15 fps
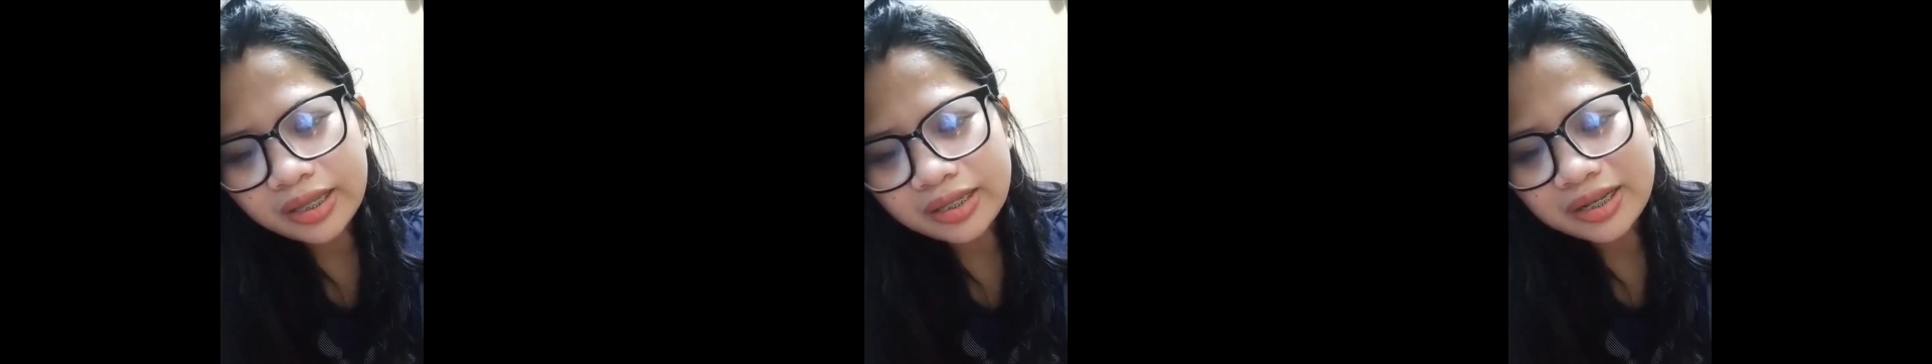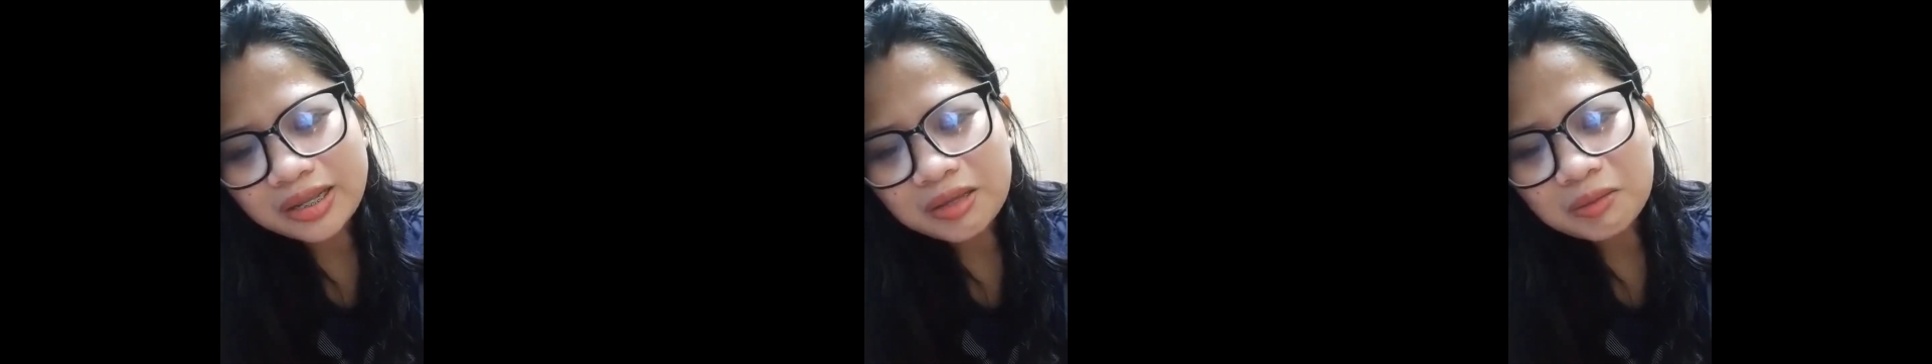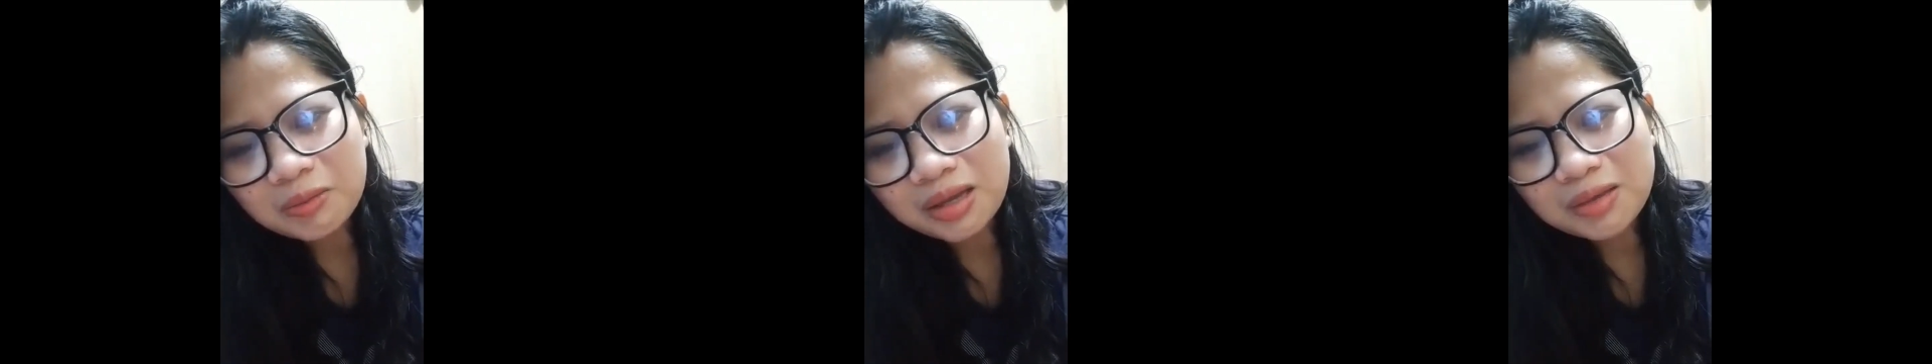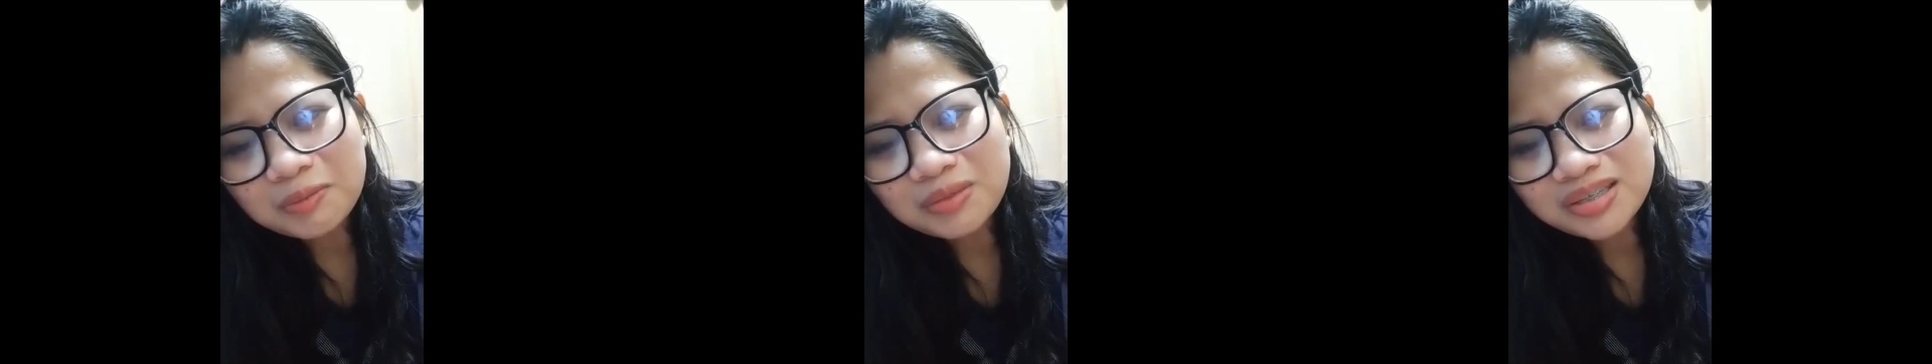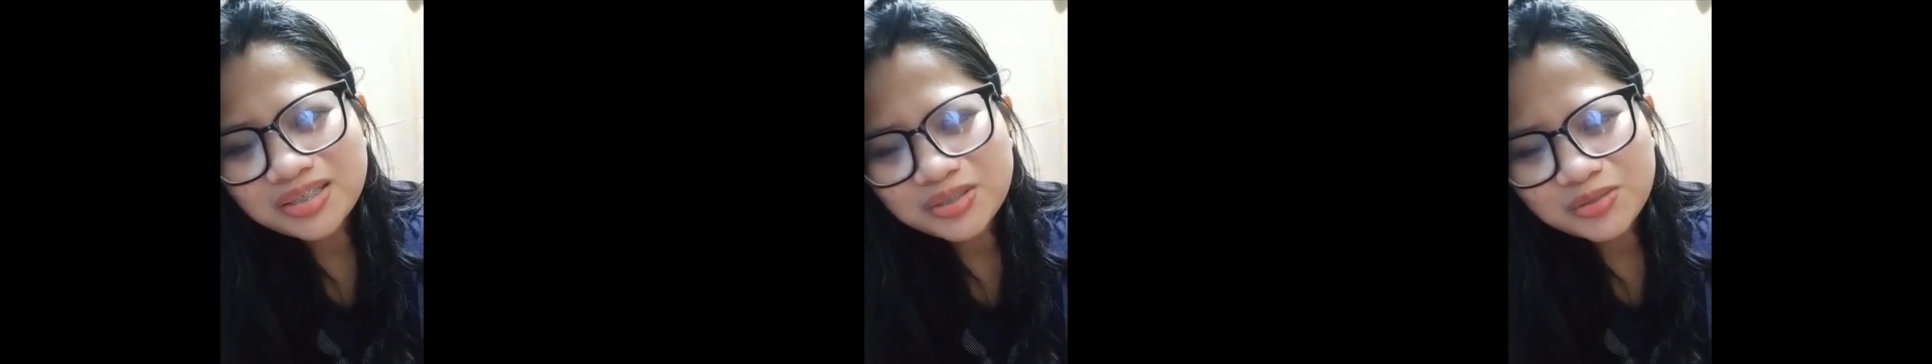And I
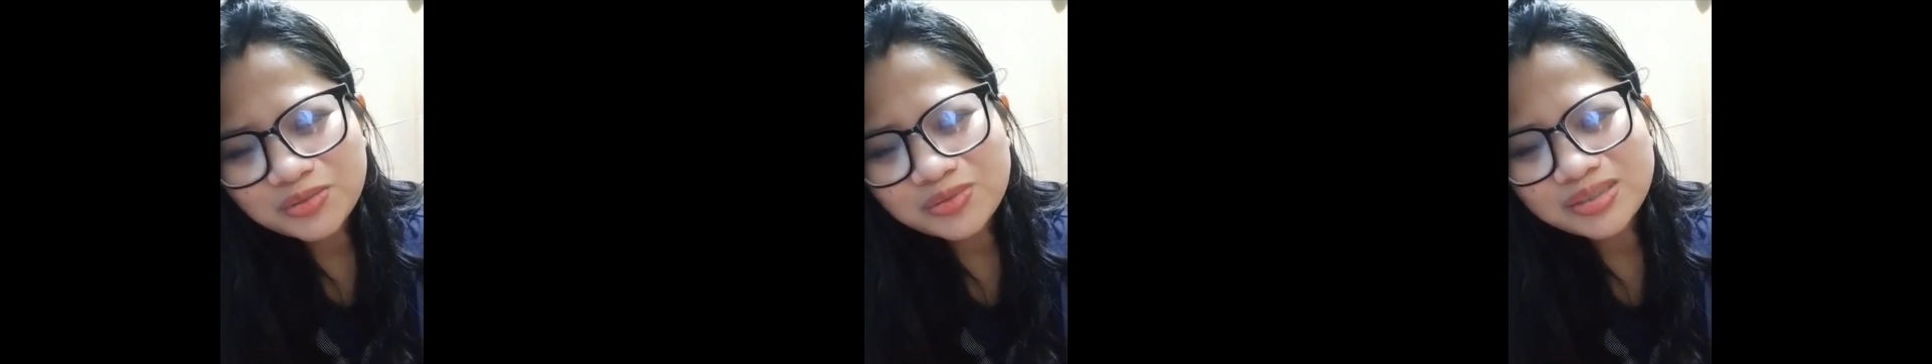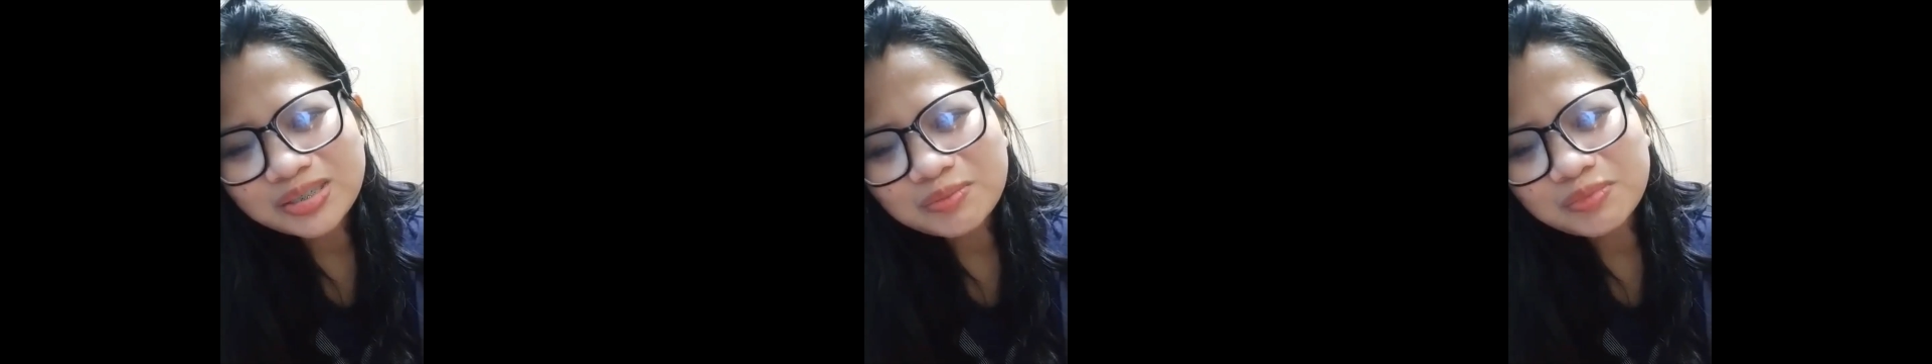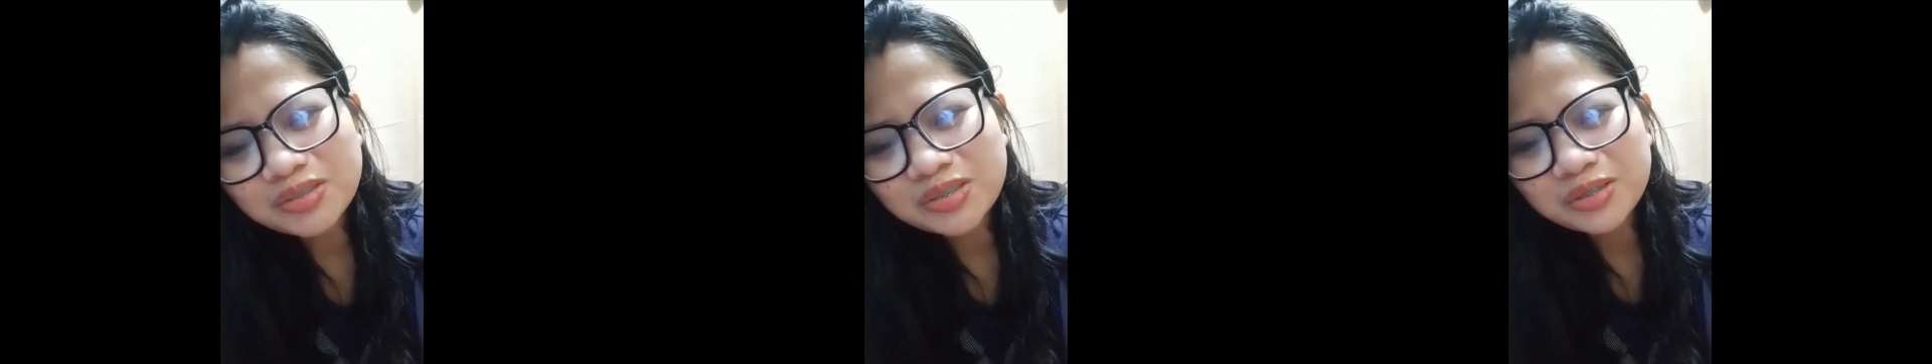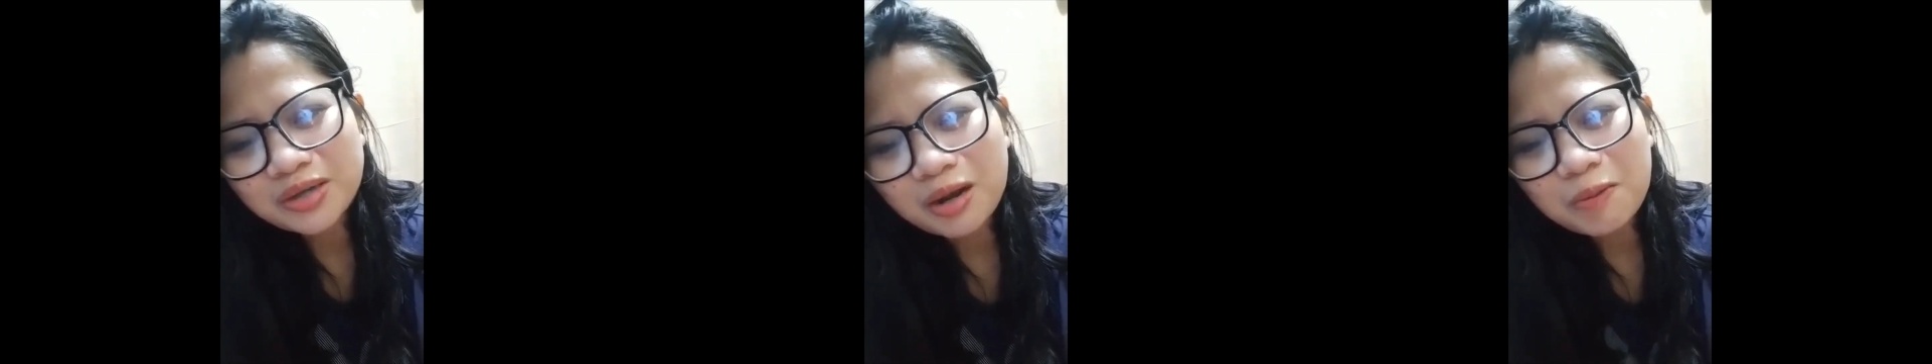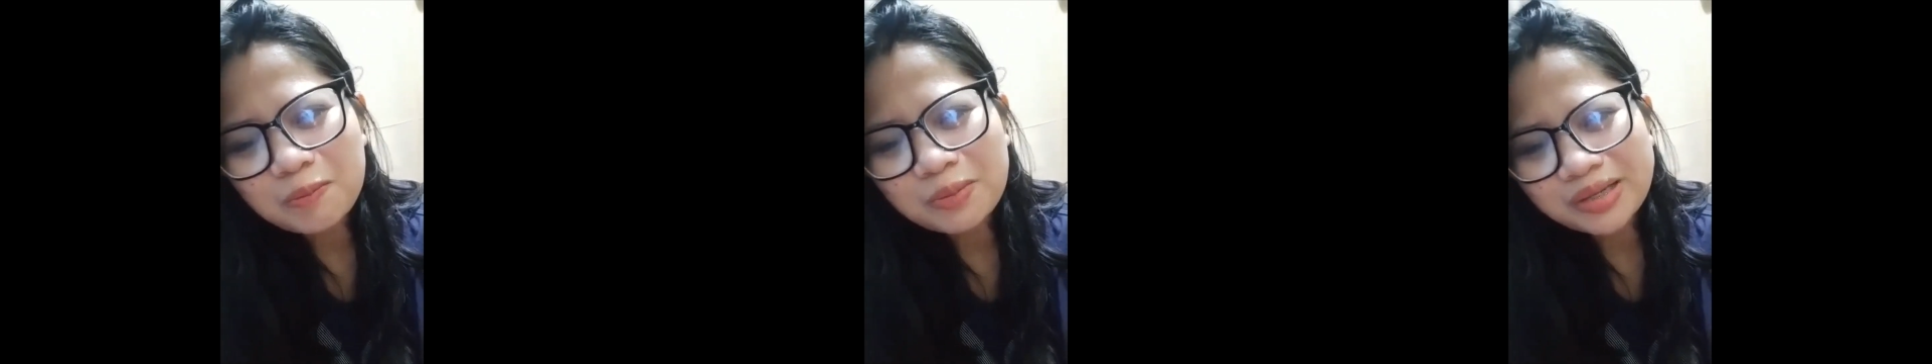miss you, I miss your
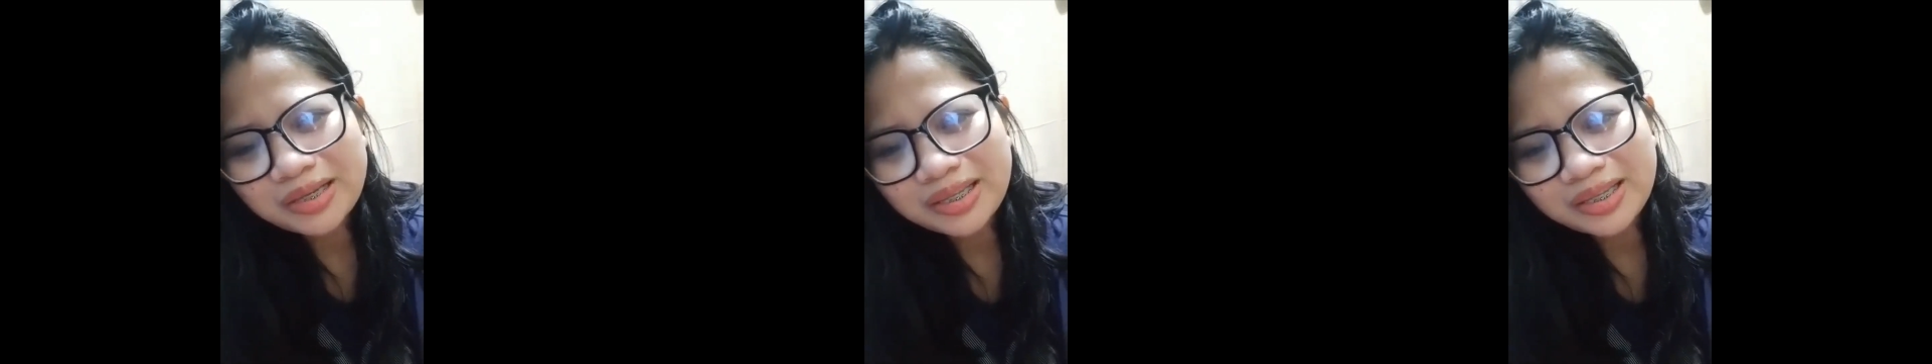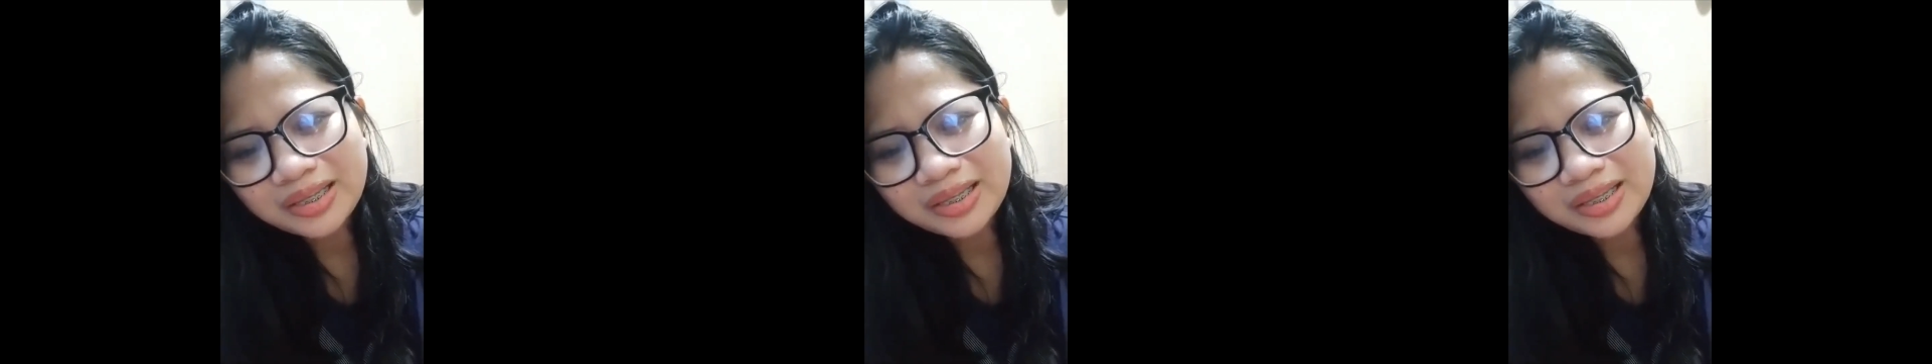company.